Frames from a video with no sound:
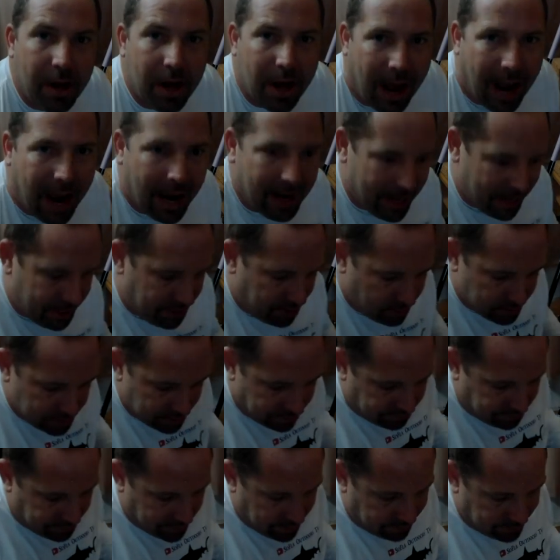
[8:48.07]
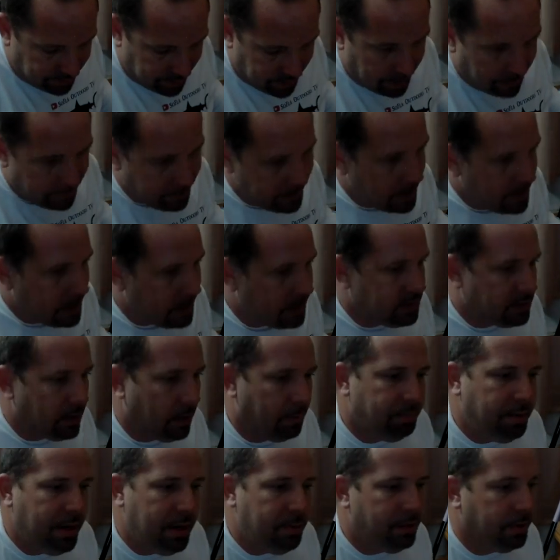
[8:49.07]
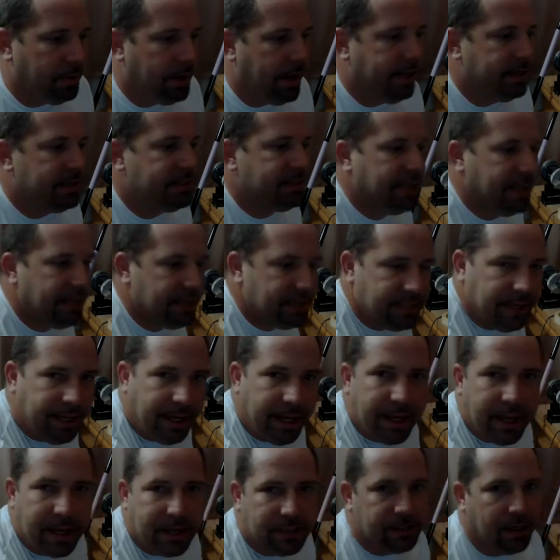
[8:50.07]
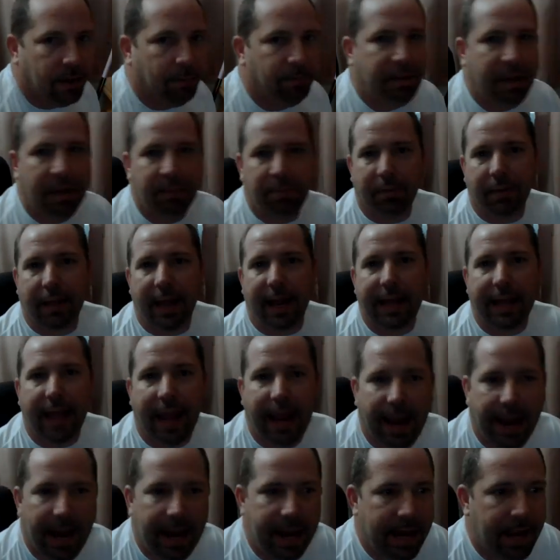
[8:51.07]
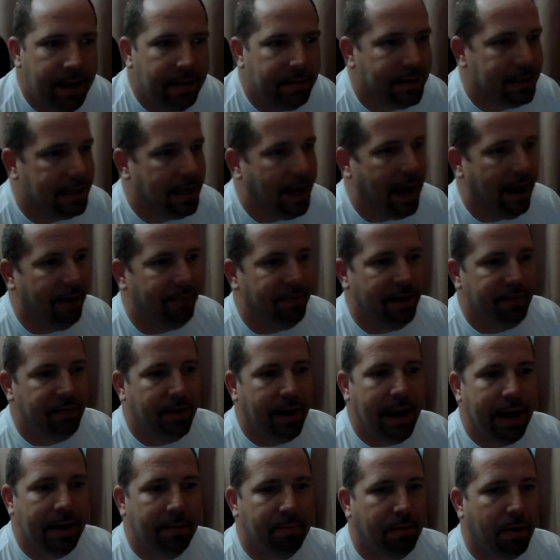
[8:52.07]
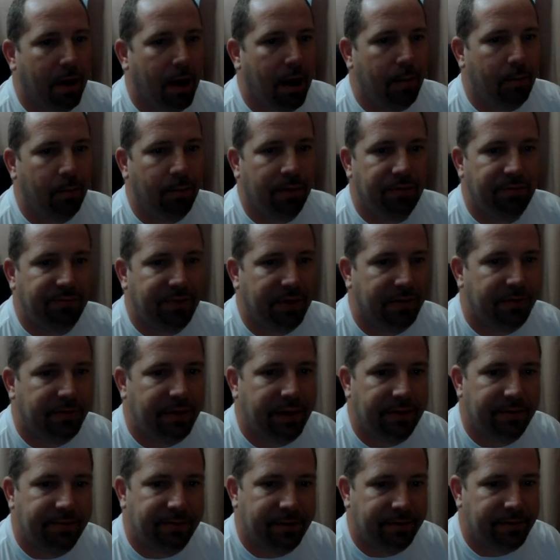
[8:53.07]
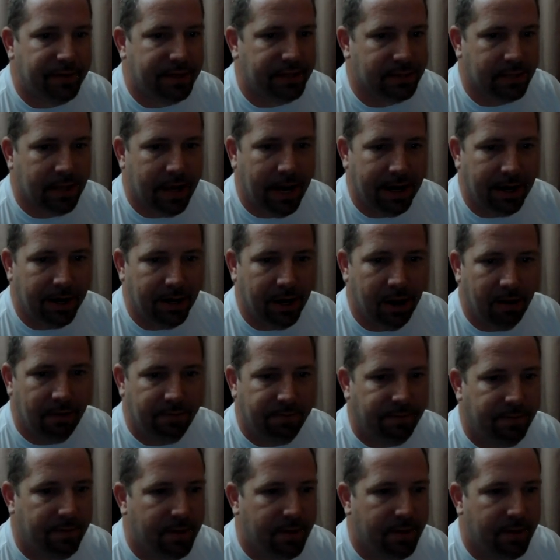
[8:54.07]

I like using 50. Some people like 60. Some people like 80. I've never had a problem with 50. 50 is light enough.